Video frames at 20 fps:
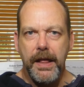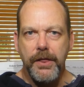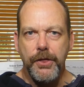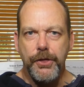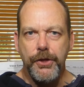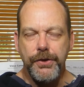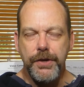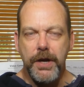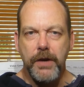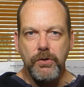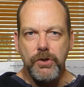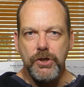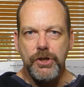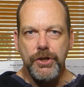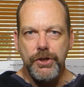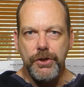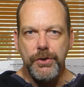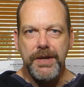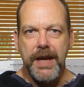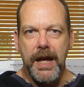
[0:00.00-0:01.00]
the notes
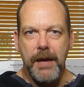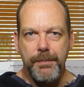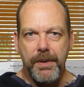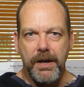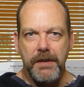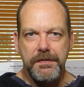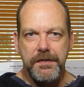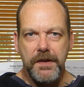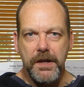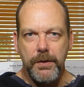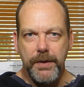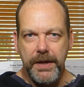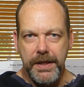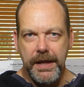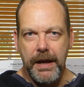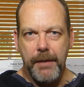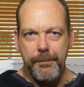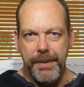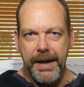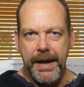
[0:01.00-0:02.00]
that you get by following
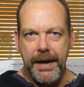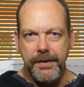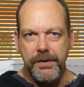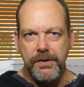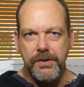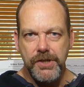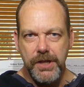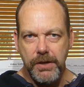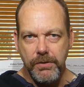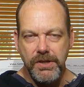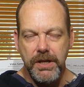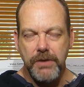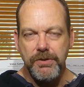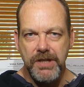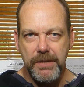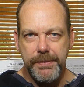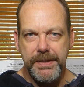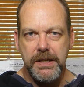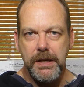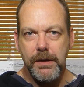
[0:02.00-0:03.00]
that pattern, tone, tone,
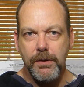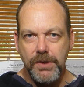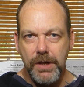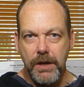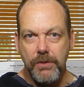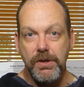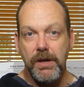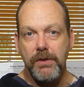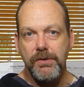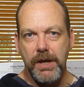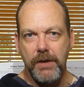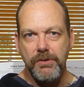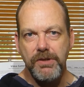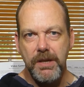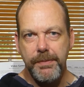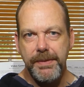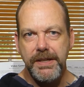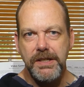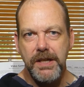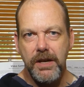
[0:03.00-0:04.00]
semitone, tone, tone, tone,
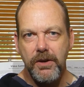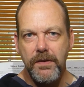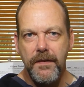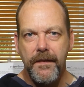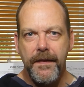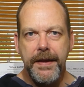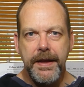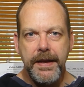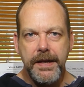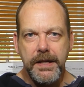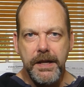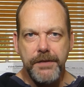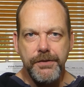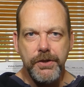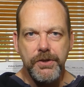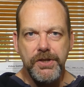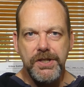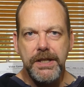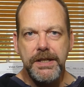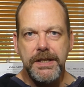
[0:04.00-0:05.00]
semitone, gives you
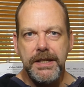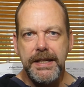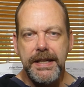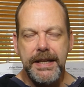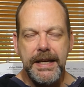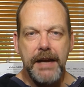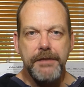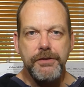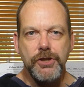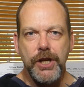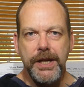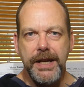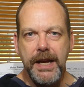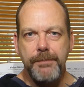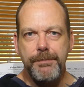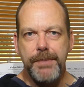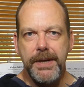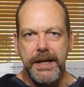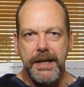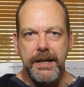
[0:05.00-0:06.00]
C, D, E, F, G, A,
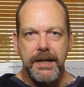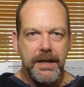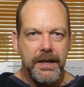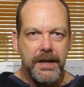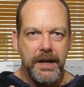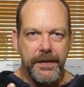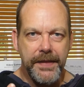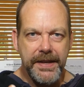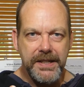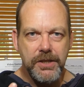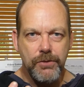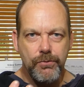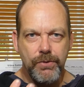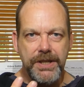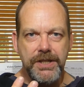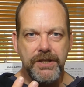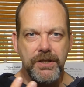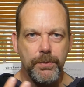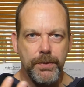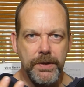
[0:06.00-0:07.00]
B. And that's the
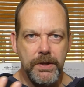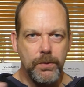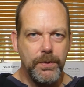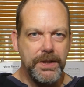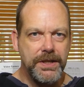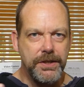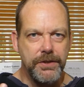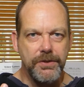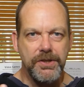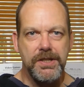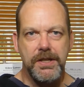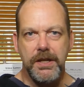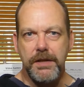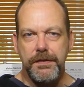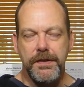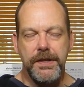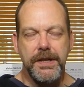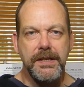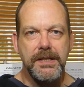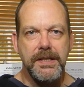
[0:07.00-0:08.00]
reason that we always use C
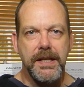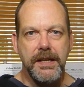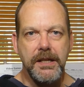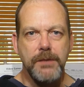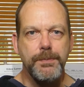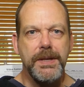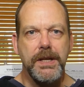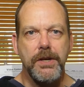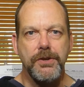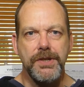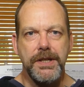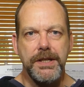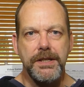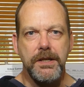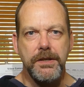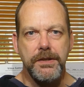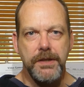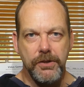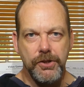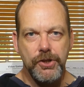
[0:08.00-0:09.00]
for these things, because it's
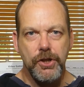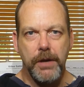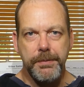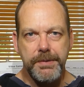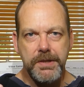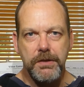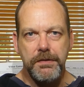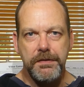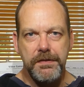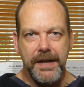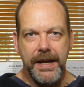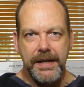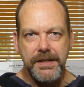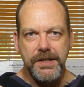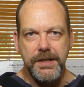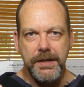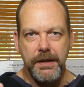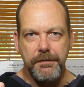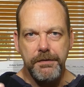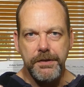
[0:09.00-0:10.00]
got no sharps or flats
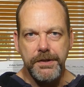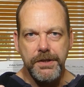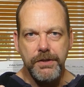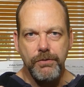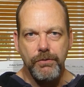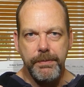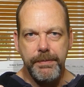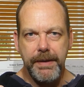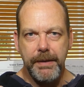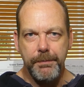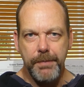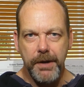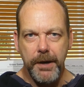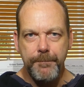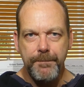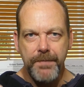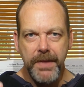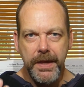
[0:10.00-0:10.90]
in it for us to remember.